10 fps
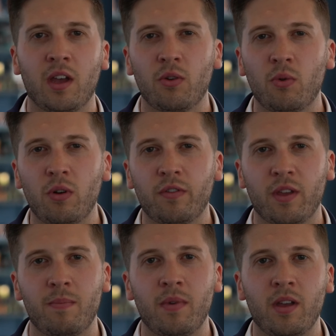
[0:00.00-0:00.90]
And all of
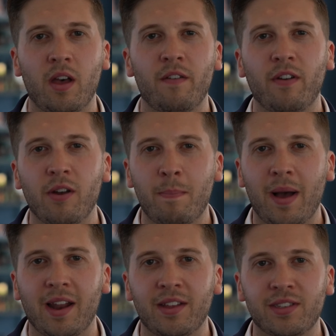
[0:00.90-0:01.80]
them are very
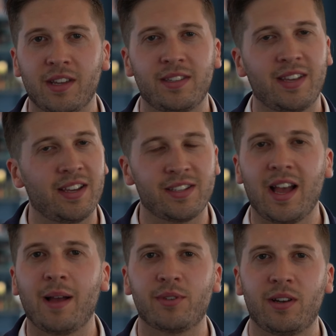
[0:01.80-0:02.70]
balanced and taste
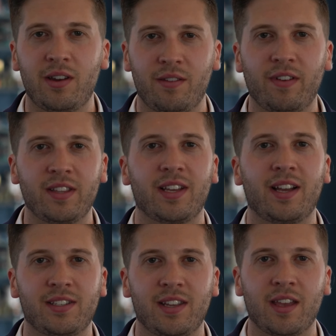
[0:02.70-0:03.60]
absolutely
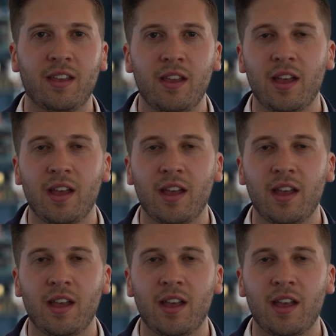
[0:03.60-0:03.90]
fantastic,